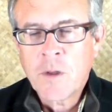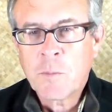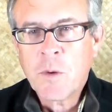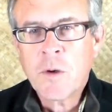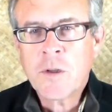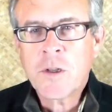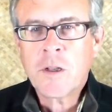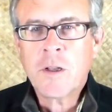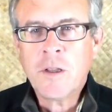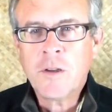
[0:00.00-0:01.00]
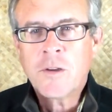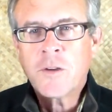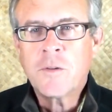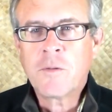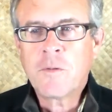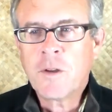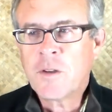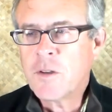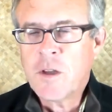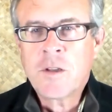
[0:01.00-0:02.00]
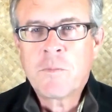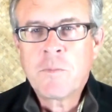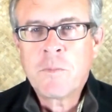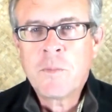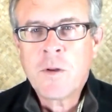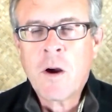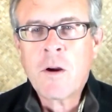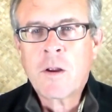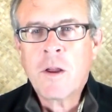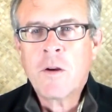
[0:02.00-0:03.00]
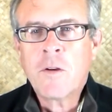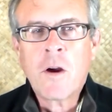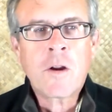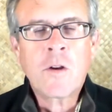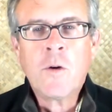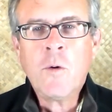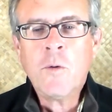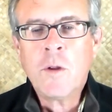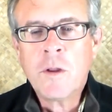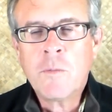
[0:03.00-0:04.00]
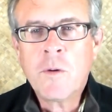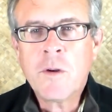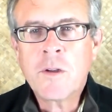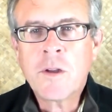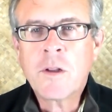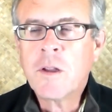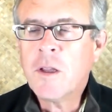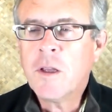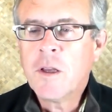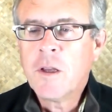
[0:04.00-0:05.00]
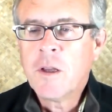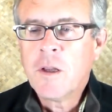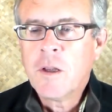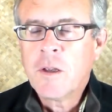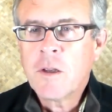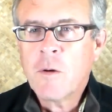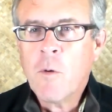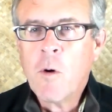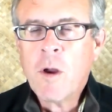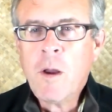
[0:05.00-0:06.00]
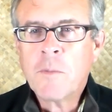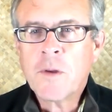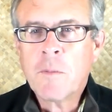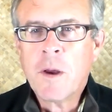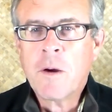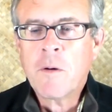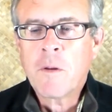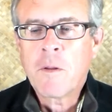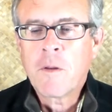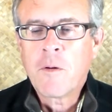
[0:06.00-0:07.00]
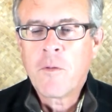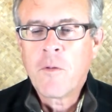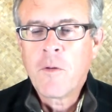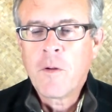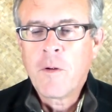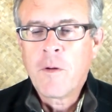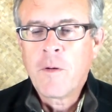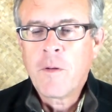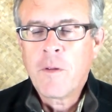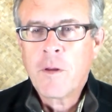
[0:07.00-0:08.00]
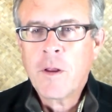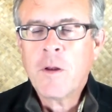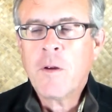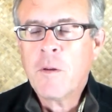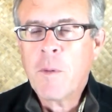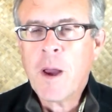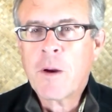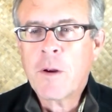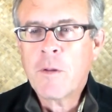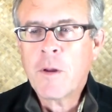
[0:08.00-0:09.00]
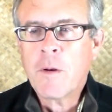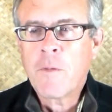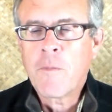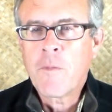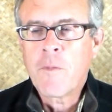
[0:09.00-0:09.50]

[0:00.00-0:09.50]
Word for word: This bird is suddenly just, it's, it's dark here, dark and cold, and the bird is suddenly you know, woke up somehow. You can hear it in the background there.